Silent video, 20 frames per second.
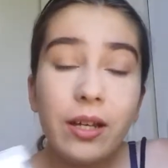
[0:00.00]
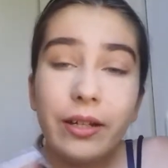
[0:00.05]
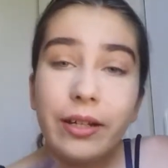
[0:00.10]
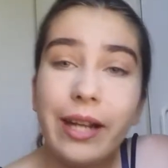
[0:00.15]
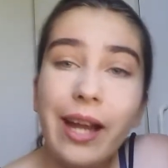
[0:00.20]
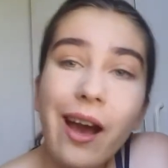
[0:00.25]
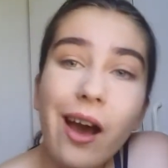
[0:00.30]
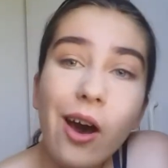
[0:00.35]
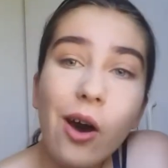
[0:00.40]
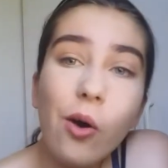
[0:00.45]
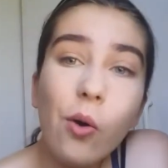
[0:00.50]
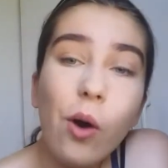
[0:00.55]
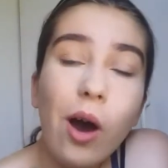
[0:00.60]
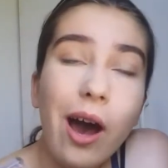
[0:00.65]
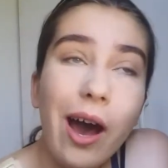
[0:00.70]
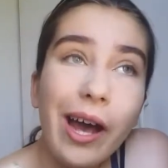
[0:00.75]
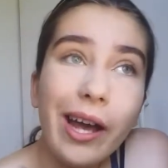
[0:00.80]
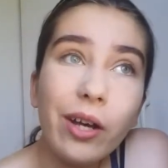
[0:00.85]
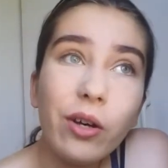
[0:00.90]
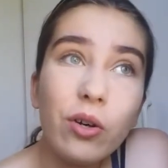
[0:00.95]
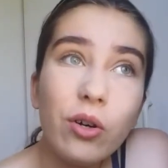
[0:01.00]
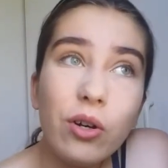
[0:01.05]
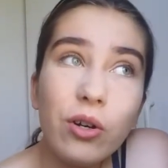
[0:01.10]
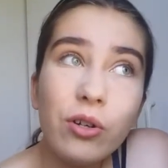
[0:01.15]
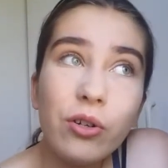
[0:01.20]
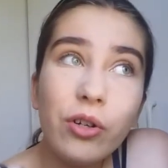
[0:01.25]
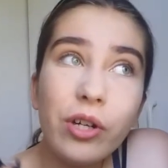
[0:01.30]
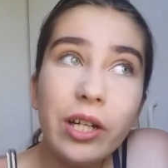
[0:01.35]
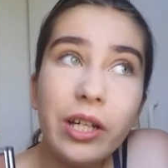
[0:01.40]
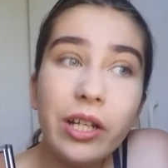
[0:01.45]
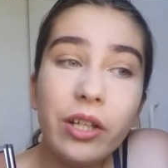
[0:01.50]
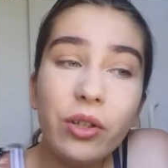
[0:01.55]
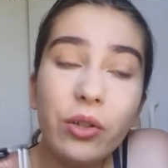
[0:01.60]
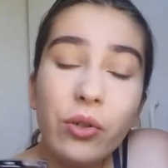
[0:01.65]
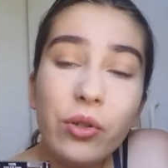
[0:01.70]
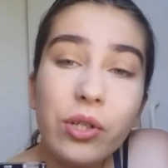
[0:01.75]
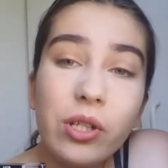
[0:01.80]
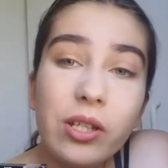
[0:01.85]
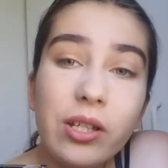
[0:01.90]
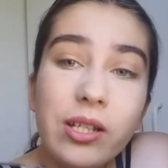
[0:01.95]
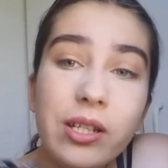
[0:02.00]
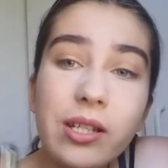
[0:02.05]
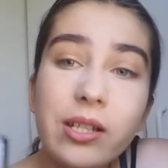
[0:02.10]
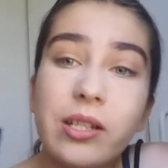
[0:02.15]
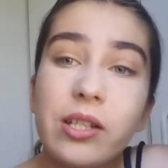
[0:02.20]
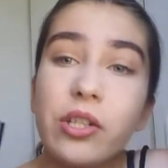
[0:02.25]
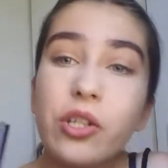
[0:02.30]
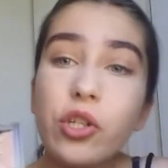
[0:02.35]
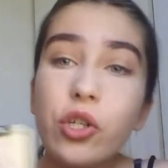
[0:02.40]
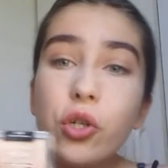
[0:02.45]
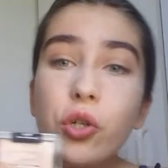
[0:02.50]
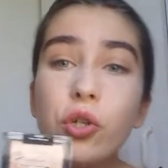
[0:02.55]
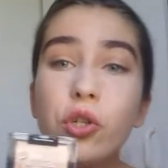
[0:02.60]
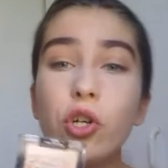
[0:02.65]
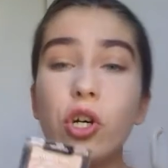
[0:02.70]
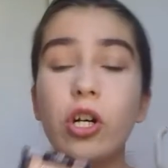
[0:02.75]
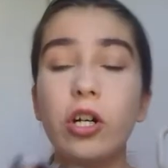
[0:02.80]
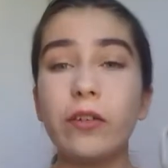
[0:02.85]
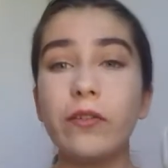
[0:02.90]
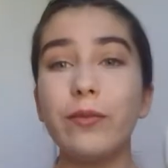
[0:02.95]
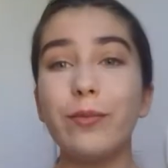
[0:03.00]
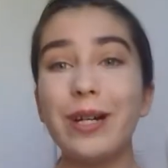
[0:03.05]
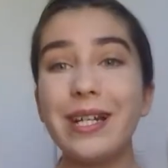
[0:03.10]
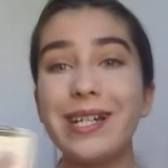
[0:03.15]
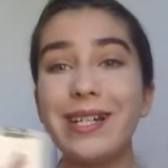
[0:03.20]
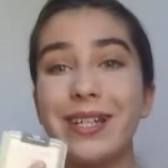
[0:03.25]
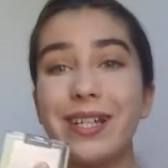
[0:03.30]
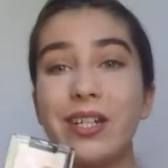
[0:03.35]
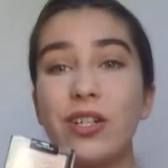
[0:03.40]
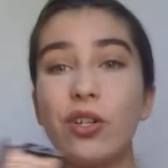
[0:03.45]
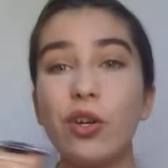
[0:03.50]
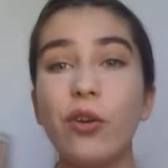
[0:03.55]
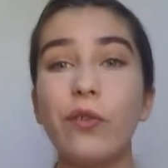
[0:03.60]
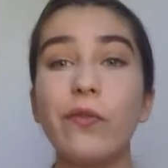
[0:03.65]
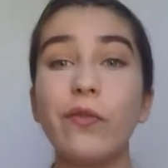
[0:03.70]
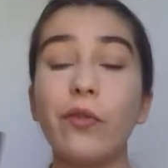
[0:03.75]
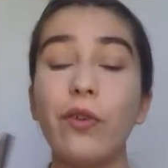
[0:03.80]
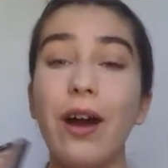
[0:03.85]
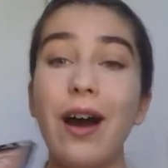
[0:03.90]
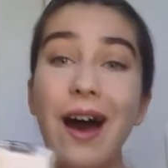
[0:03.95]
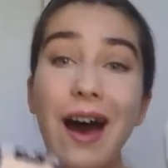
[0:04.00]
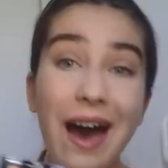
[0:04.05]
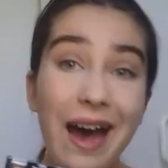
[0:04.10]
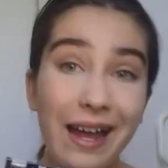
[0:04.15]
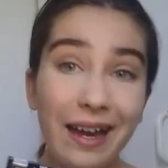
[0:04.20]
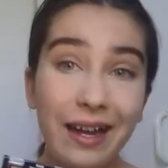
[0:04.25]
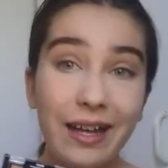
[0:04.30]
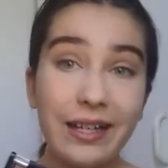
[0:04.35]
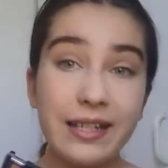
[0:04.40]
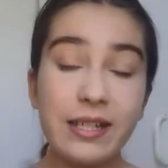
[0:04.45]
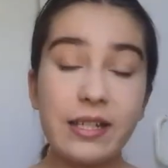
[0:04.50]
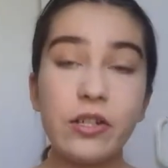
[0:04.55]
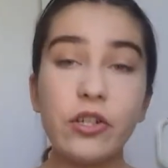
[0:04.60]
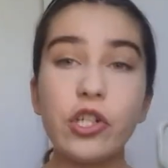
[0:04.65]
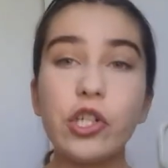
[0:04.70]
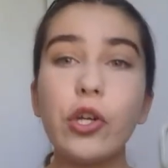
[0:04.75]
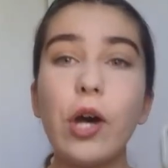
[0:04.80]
Now, I can't really use this because it's too dark for my skin tone for a highlighter.